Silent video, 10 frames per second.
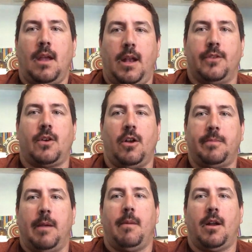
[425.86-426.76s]
And this call is
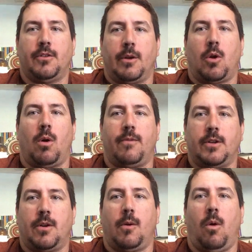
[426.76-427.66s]
being monitored and
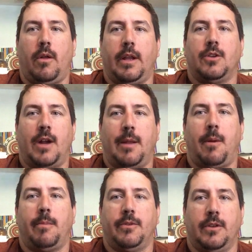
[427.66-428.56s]
recorded for quality and training
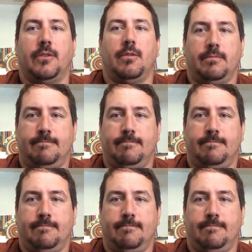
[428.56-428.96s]
purposes.